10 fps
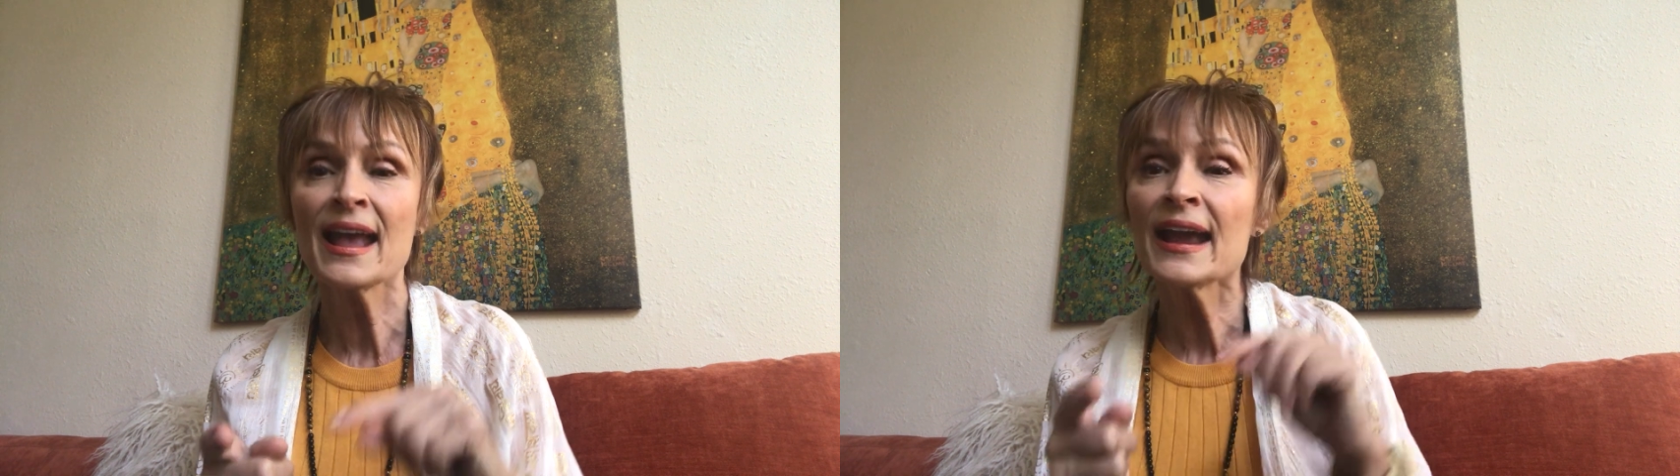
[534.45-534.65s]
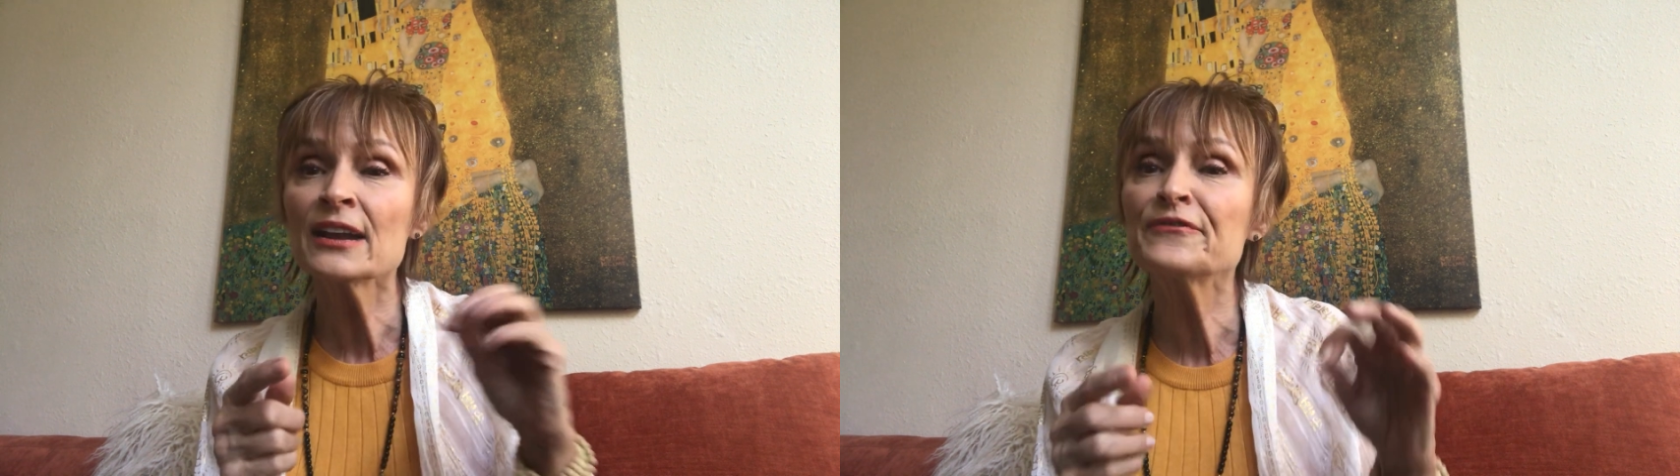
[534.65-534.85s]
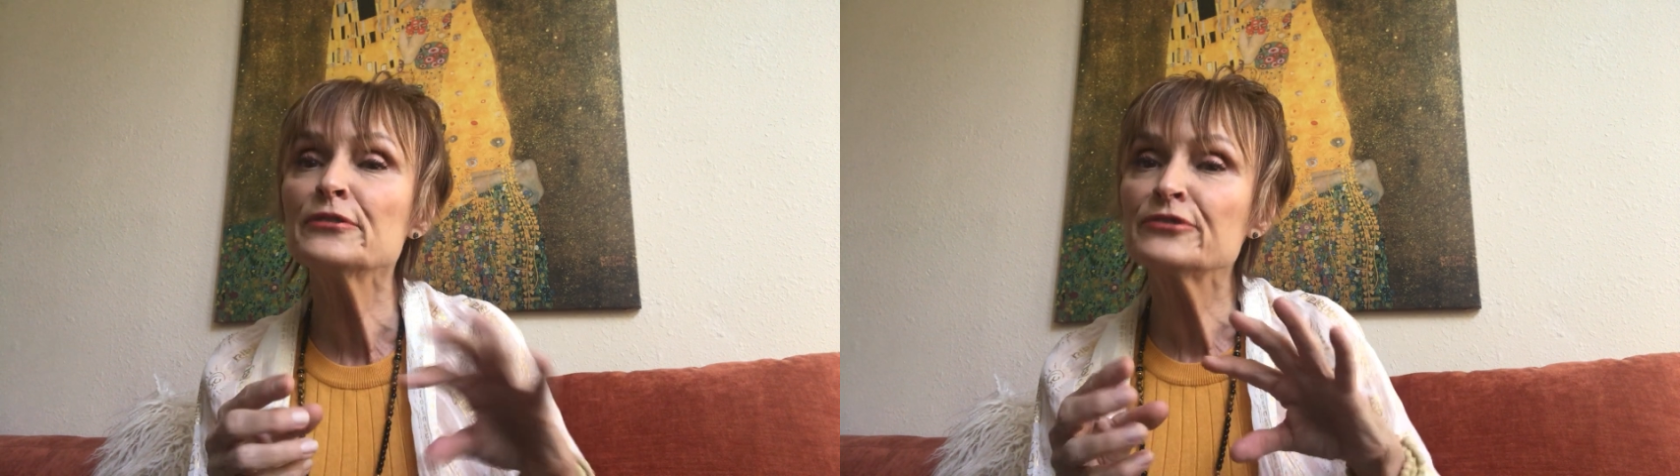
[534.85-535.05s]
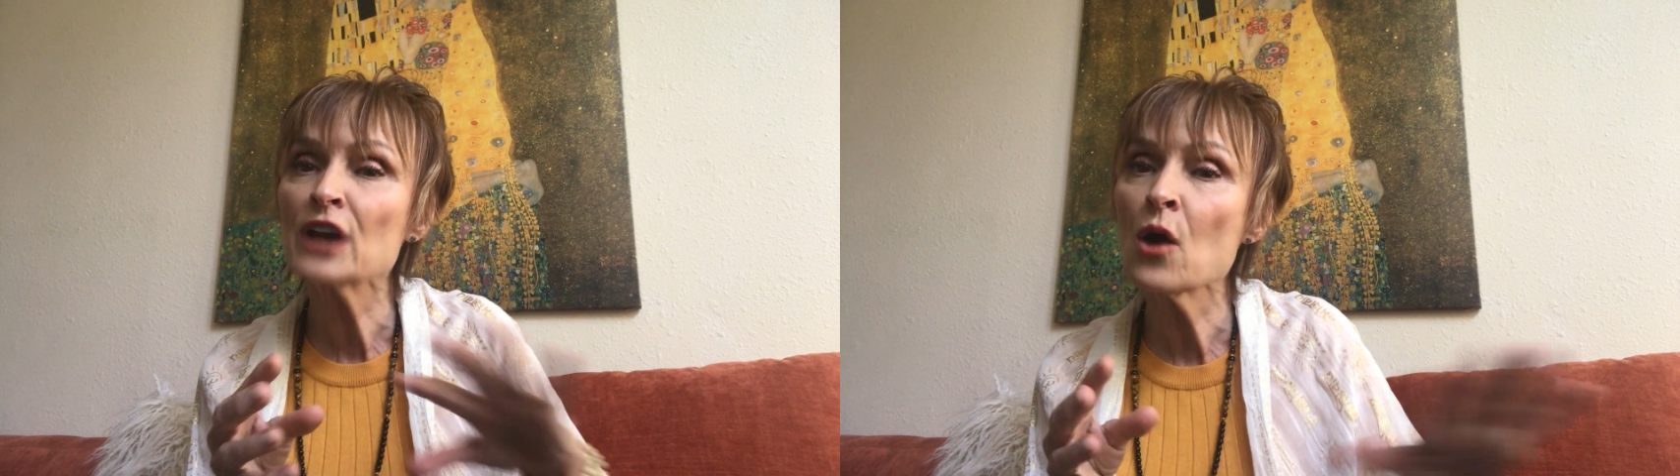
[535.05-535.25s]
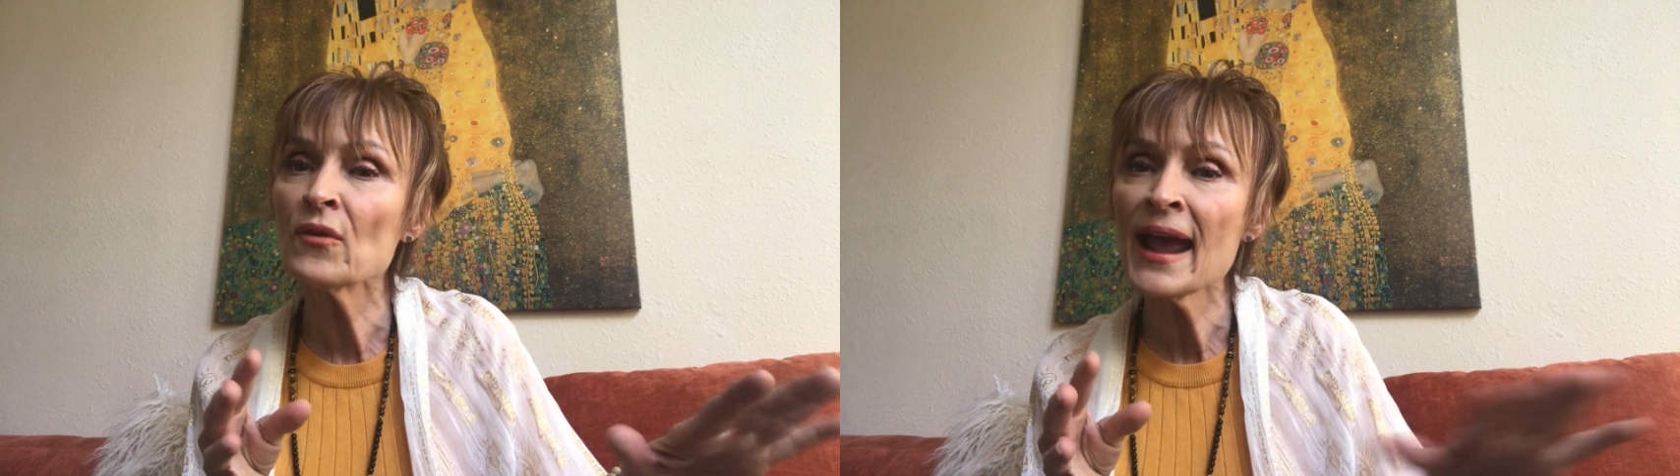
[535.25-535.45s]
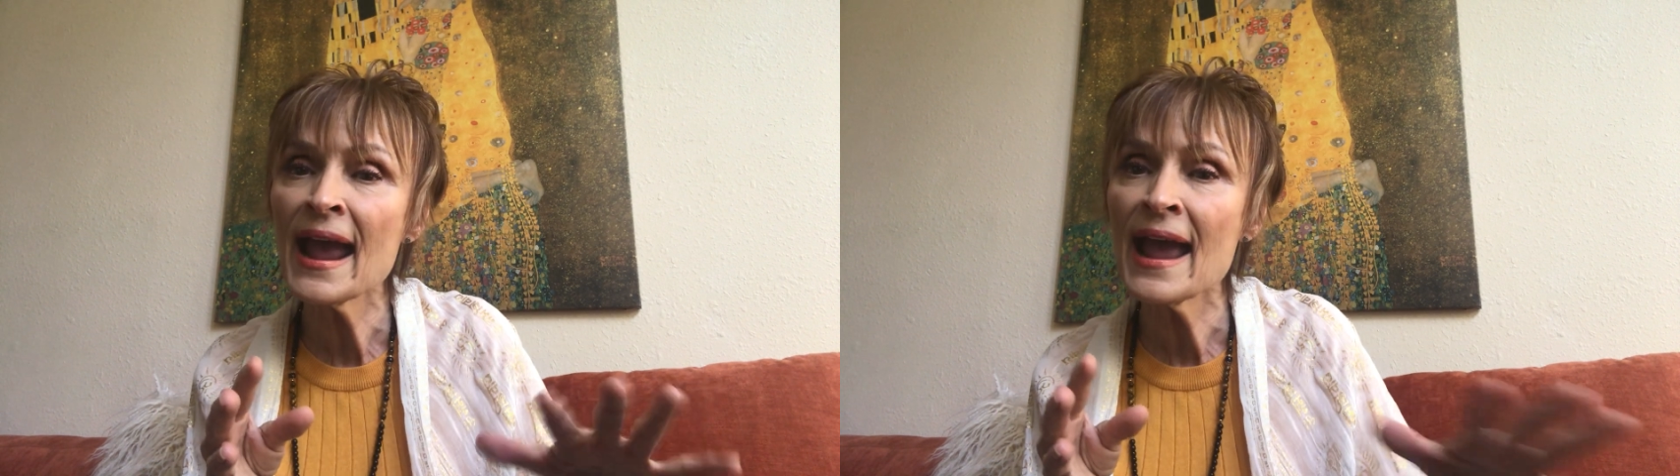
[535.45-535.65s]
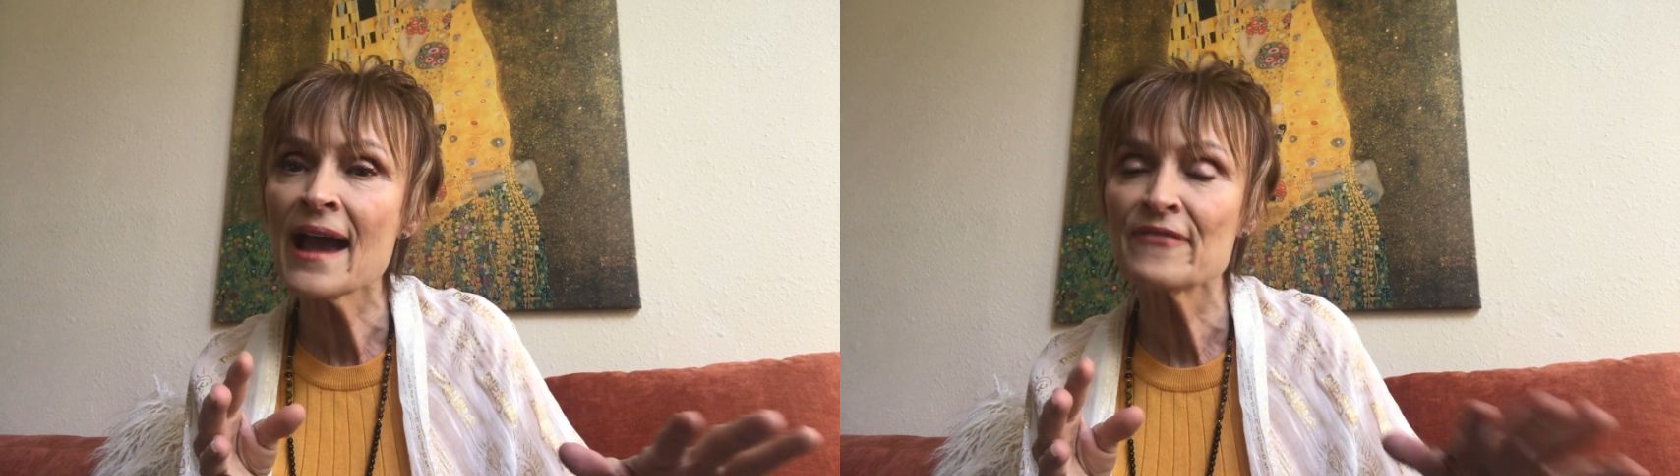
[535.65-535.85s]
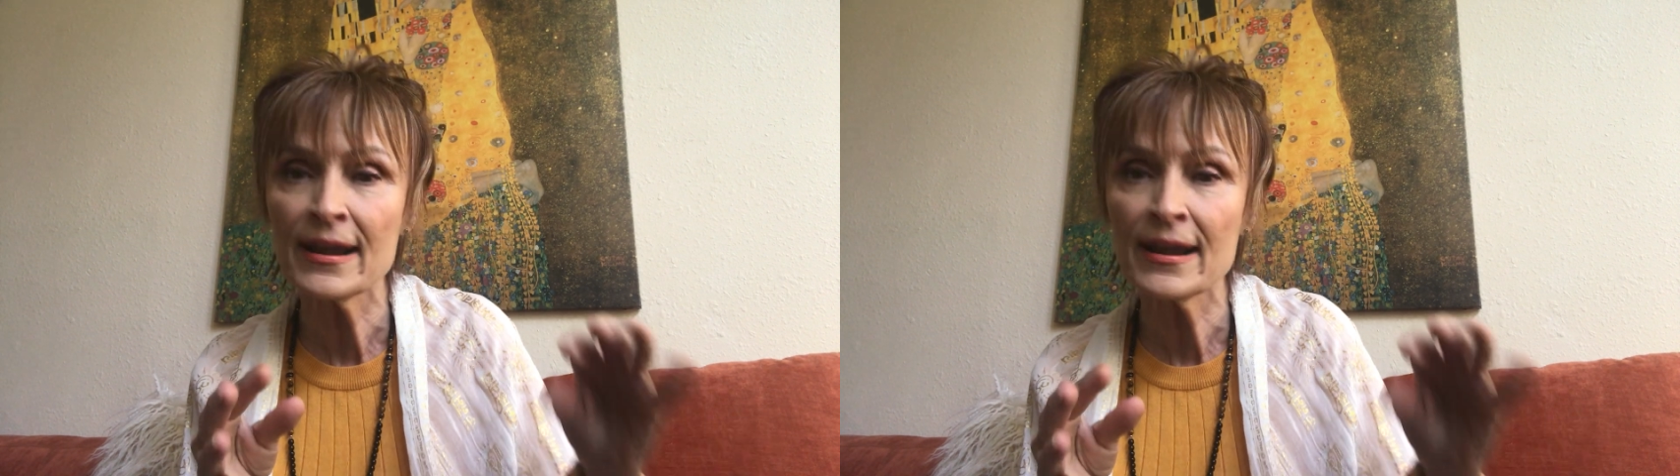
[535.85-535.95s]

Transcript: And if you don't have